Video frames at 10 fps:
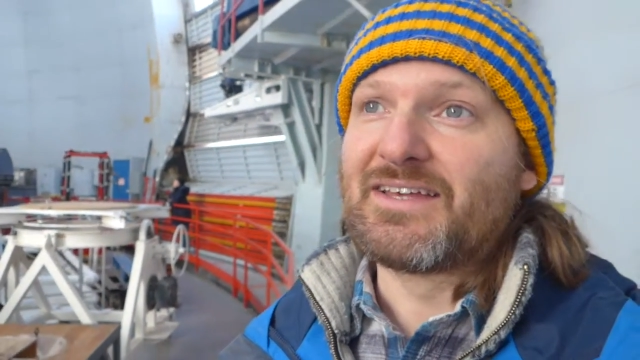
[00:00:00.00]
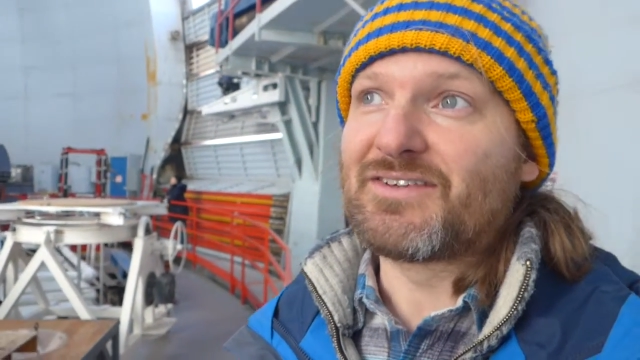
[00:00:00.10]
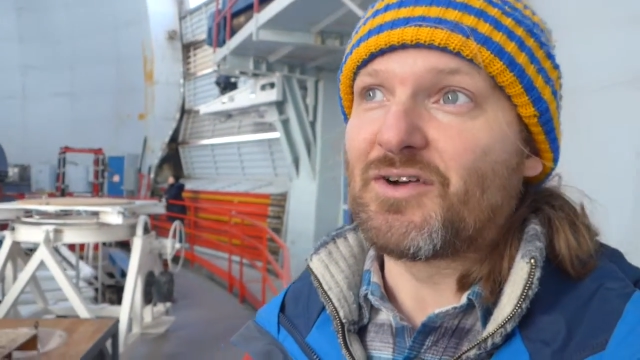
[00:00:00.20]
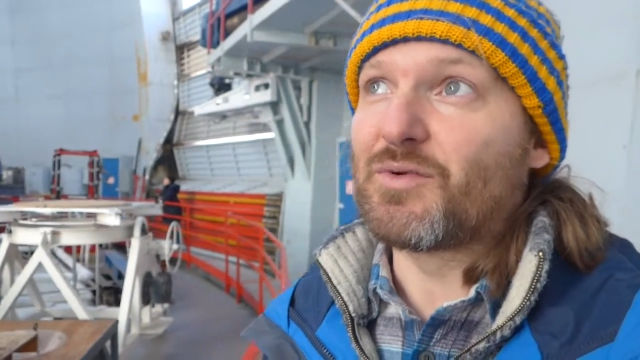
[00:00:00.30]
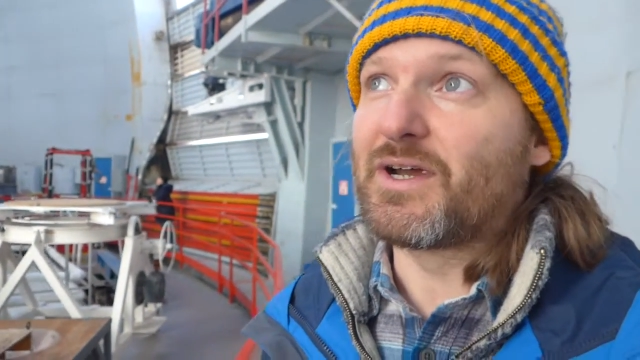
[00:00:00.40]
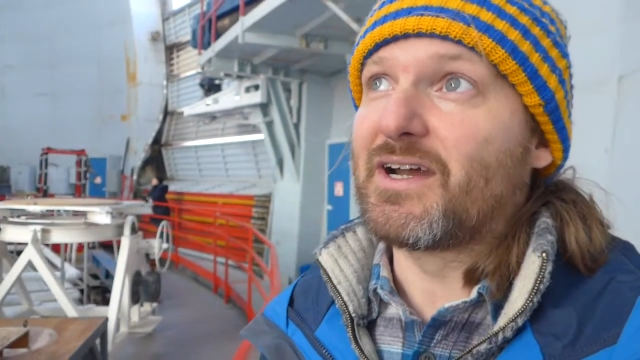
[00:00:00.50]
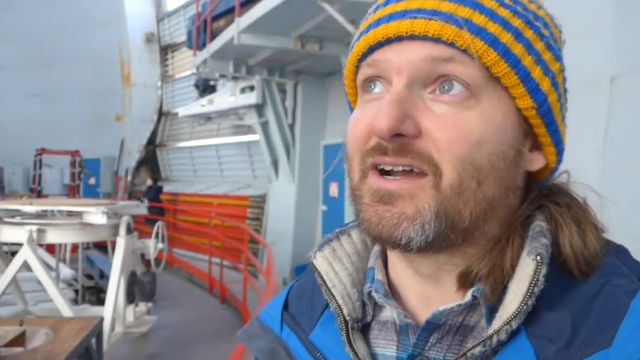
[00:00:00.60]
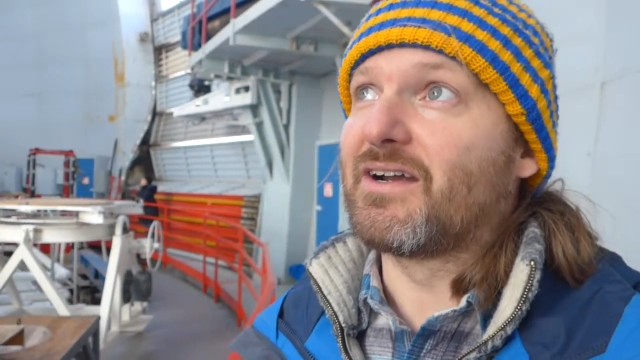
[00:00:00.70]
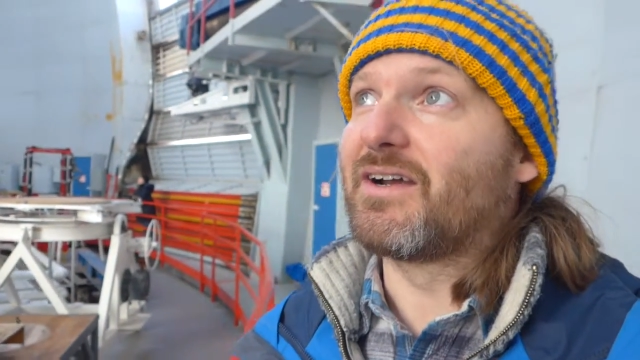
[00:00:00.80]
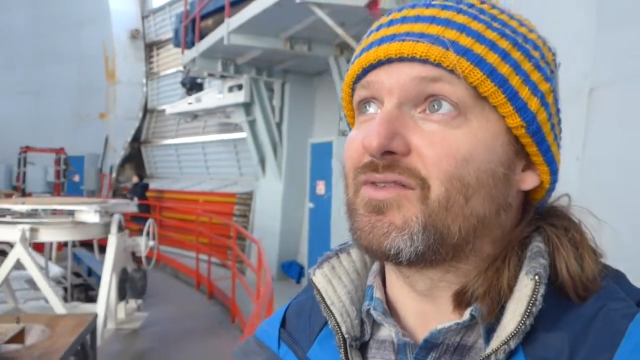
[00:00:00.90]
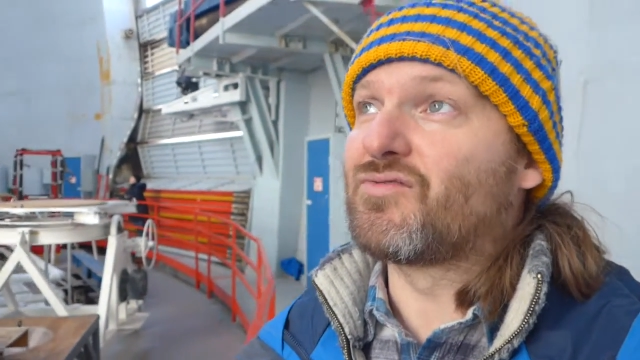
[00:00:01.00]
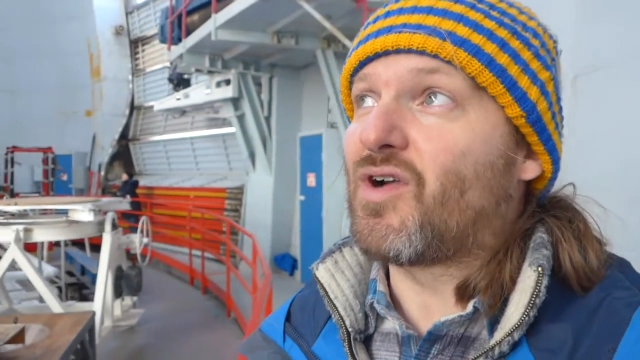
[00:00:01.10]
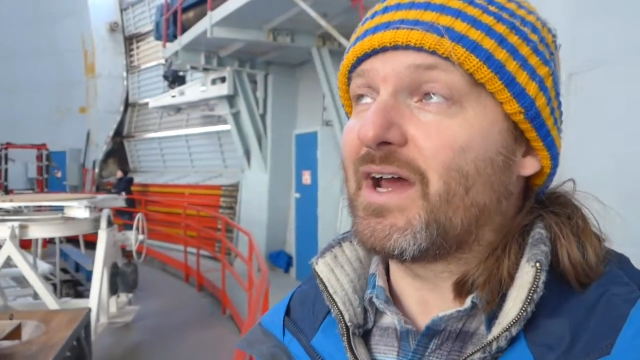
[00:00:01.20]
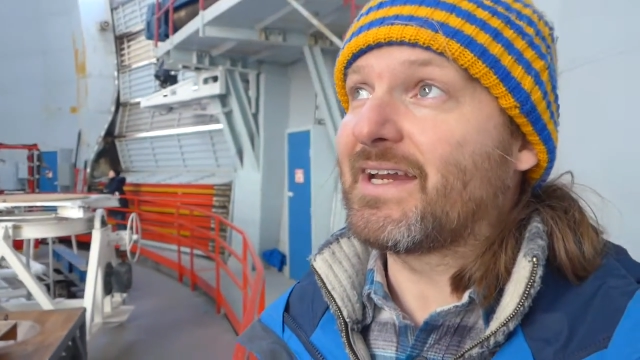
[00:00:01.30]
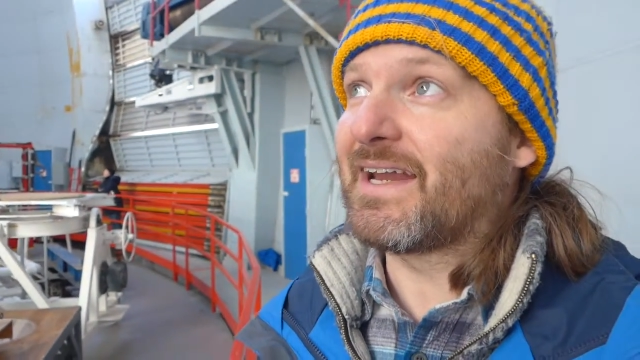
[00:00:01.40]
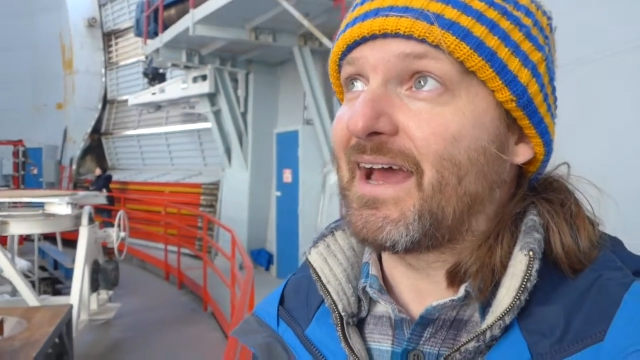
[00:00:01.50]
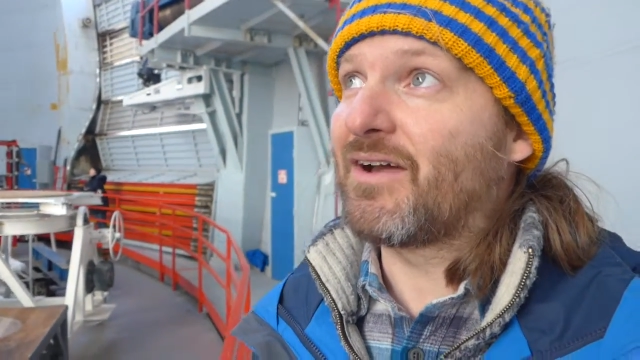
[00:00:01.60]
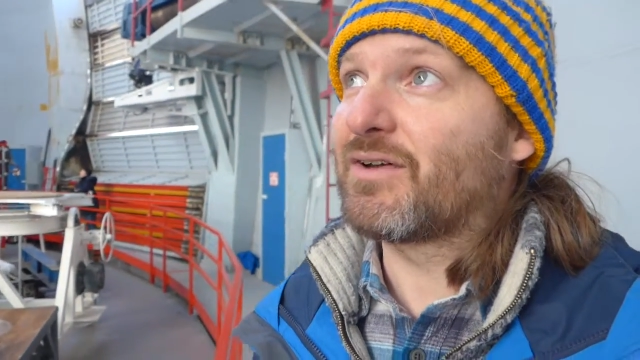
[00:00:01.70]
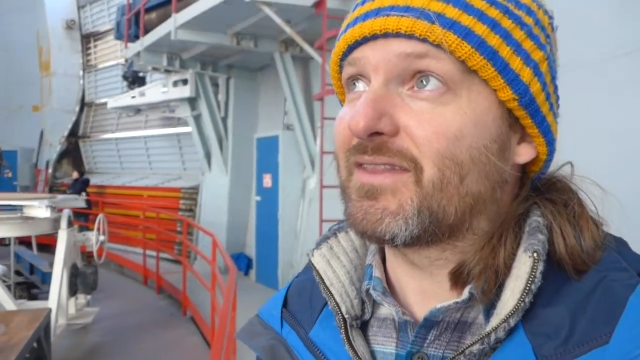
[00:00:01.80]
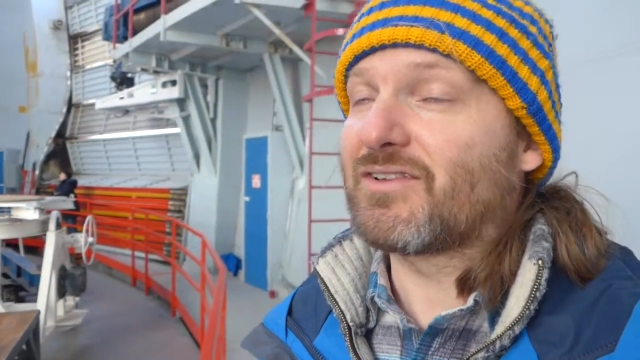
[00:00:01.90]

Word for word: So we're right now,